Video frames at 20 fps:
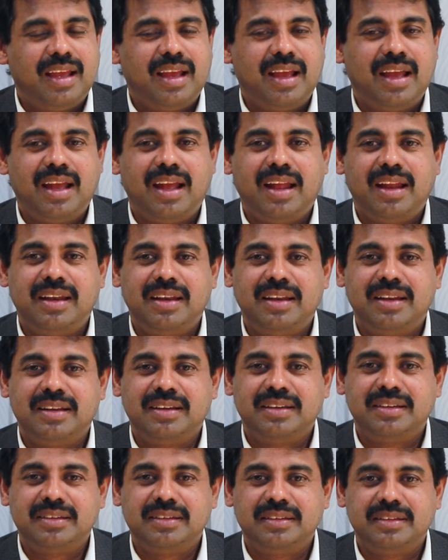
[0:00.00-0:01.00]
And
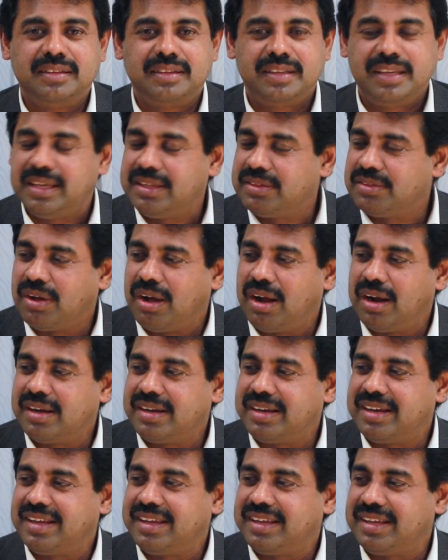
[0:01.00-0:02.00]
he
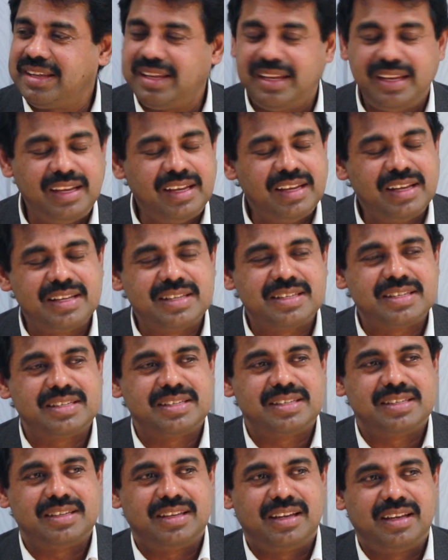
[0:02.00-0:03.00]
thought he
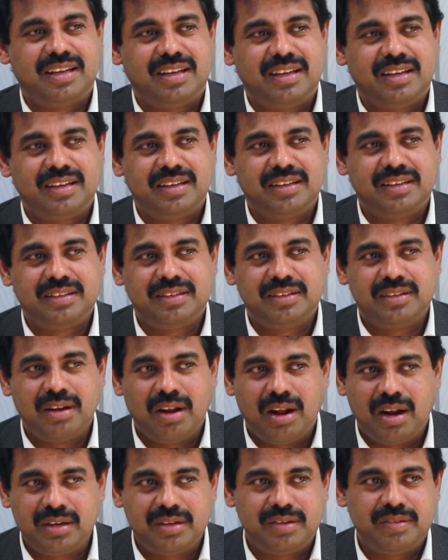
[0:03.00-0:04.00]
is
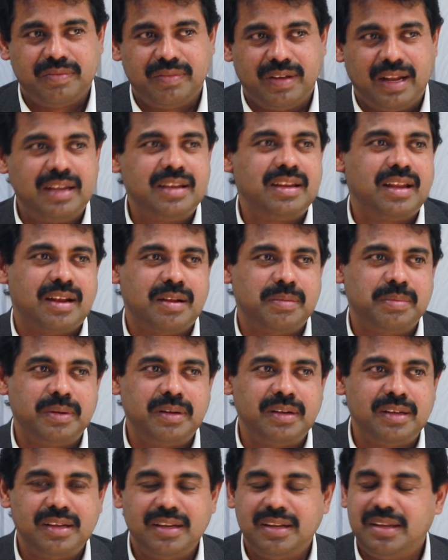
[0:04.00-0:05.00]
not
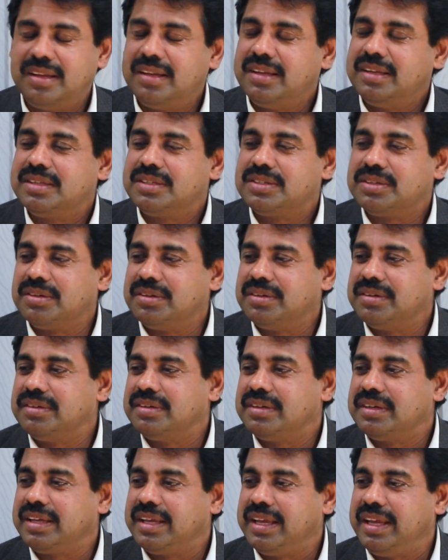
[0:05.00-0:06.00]
vulnerable. So
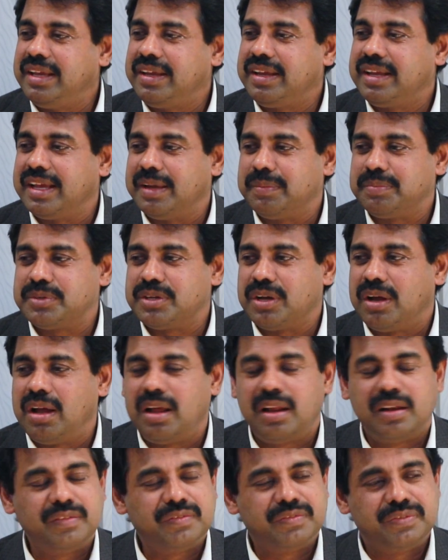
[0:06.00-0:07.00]
he kept
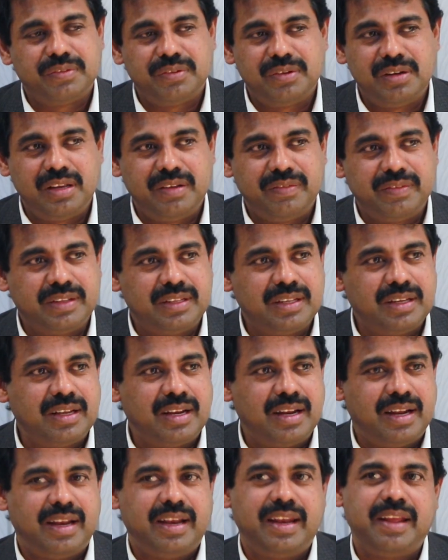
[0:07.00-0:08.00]
on fooling with
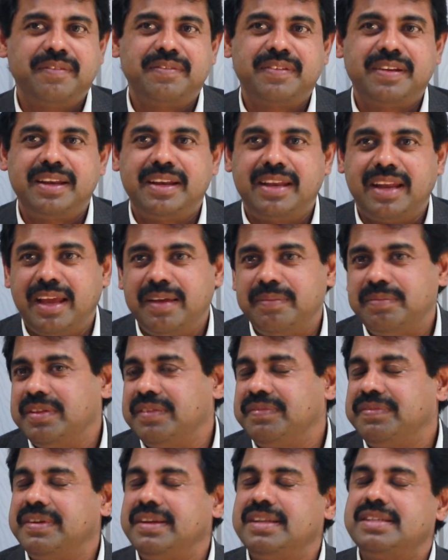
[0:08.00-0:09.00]
her, and every time
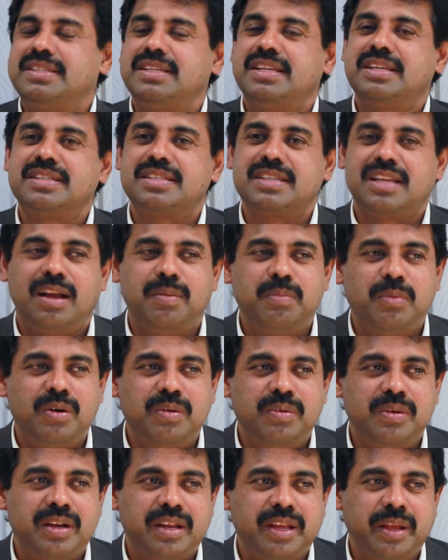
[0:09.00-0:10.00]
the Philistines come
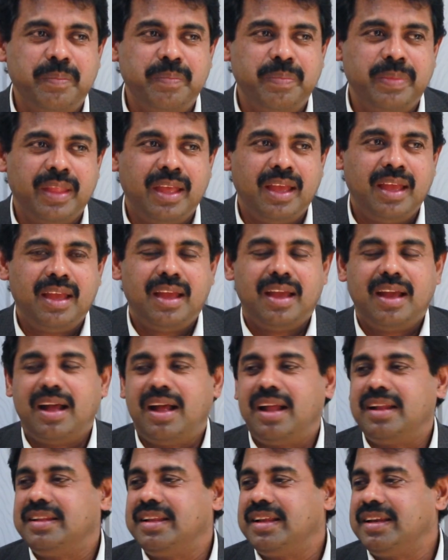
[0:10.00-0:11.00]
over him,
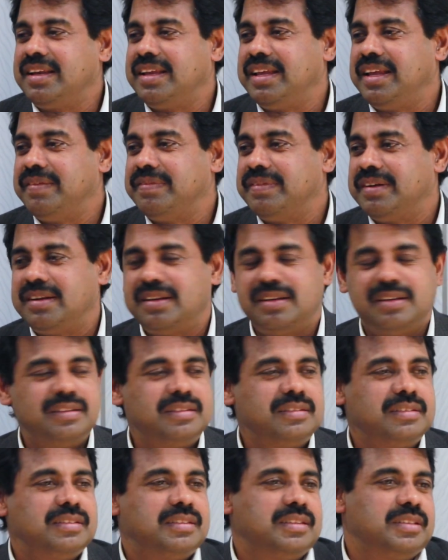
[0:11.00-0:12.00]
and then he
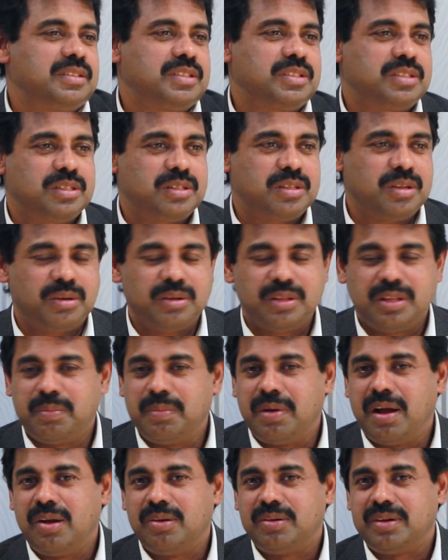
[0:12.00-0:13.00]
will throw
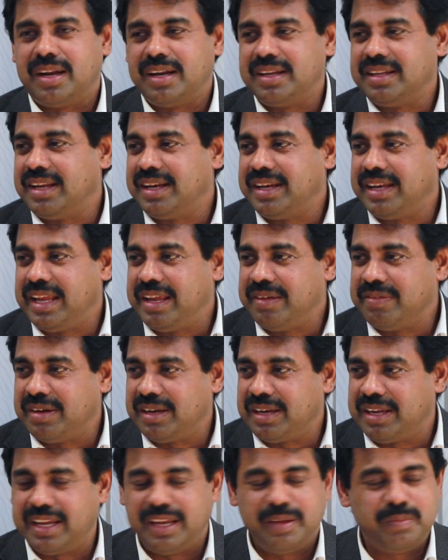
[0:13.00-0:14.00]
them out, and then he
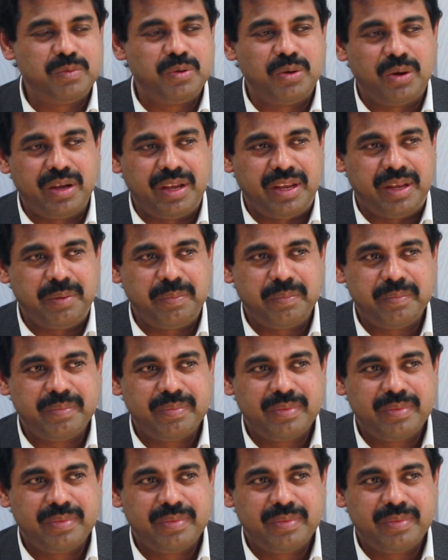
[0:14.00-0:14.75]
will keep going.